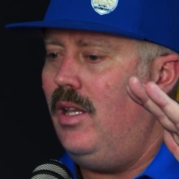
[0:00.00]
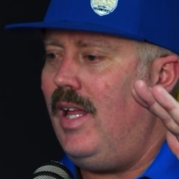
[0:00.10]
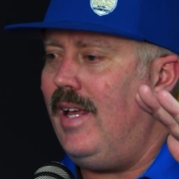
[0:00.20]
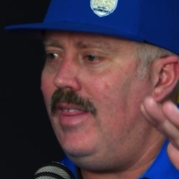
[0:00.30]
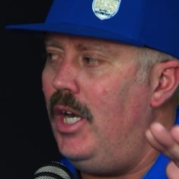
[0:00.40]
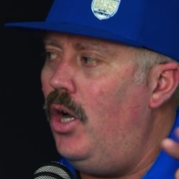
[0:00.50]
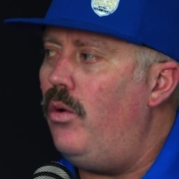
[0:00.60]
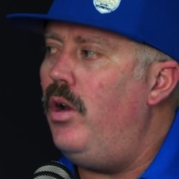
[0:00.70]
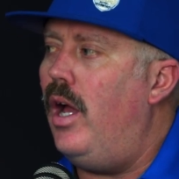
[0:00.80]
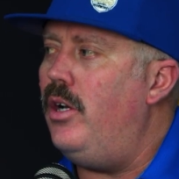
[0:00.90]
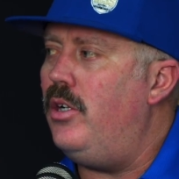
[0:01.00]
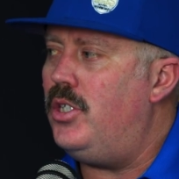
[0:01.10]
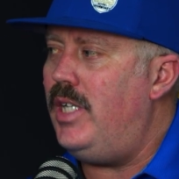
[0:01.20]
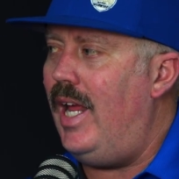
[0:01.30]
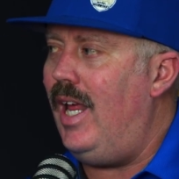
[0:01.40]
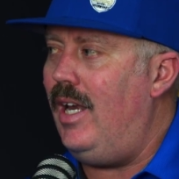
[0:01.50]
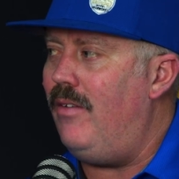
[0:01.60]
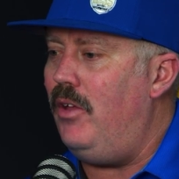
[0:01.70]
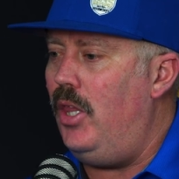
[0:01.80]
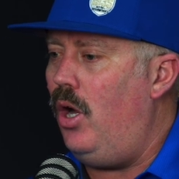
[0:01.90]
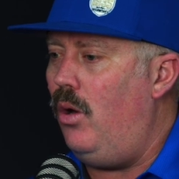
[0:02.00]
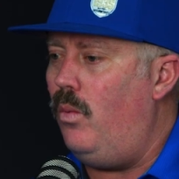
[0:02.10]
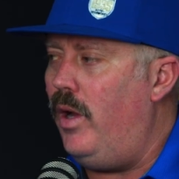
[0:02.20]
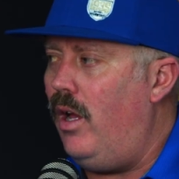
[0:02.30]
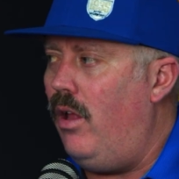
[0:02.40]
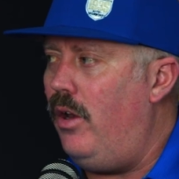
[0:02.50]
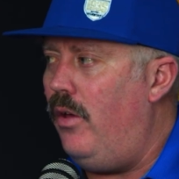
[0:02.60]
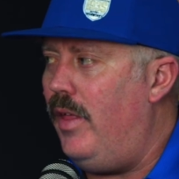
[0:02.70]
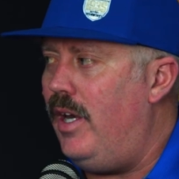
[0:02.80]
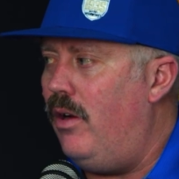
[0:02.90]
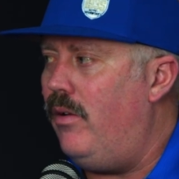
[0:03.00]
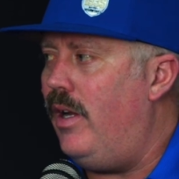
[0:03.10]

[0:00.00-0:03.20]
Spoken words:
like they don't understand, even though we all know they don't